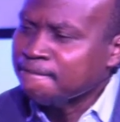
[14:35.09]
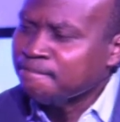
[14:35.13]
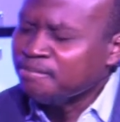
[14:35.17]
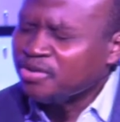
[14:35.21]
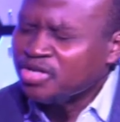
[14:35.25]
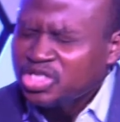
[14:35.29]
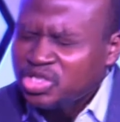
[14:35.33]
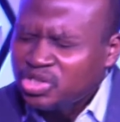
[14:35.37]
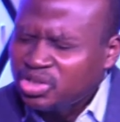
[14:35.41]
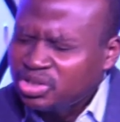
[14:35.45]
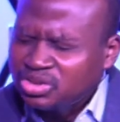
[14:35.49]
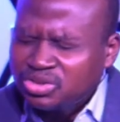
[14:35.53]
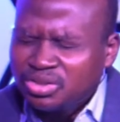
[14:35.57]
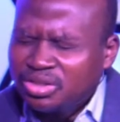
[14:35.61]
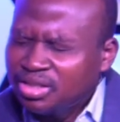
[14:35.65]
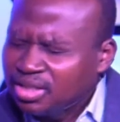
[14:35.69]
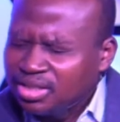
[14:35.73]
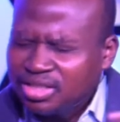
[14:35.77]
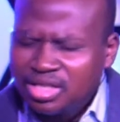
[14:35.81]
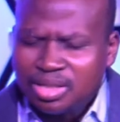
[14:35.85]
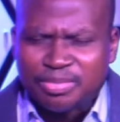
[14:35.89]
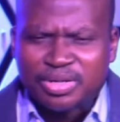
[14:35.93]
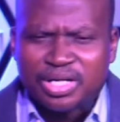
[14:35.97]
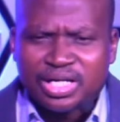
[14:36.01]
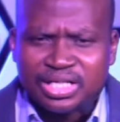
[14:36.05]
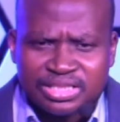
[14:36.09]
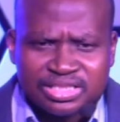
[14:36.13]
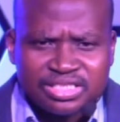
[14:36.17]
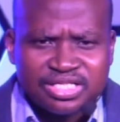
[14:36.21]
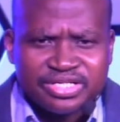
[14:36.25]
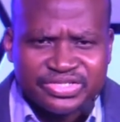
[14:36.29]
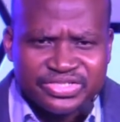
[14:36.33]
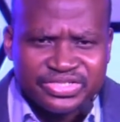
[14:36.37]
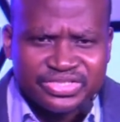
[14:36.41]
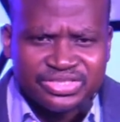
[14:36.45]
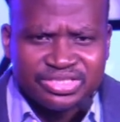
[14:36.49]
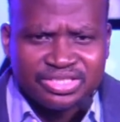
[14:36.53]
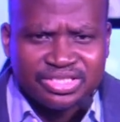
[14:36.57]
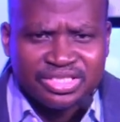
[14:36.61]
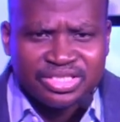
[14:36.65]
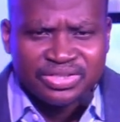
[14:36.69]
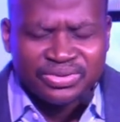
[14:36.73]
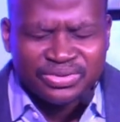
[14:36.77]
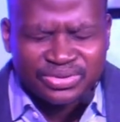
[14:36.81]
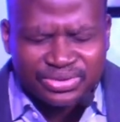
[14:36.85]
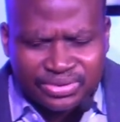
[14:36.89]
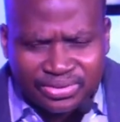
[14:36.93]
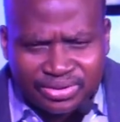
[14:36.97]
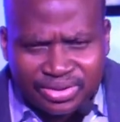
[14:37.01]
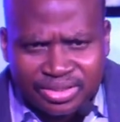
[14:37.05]
But you're talking about eternity now.
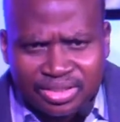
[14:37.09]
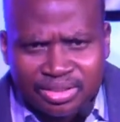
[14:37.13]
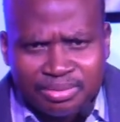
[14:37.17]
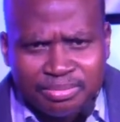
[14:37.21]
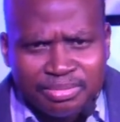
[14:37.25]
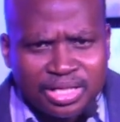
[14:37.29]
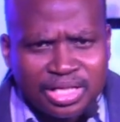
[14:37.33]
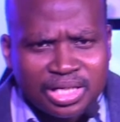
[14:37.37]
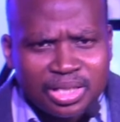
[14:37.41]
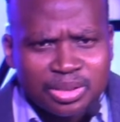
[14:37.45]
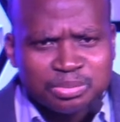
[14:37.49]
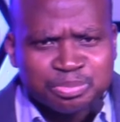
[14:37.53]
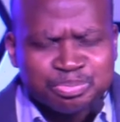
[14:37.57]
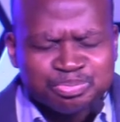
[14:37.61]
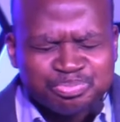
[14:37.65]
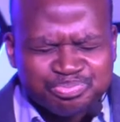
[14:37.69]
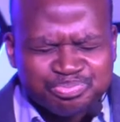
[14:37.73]
You're talking about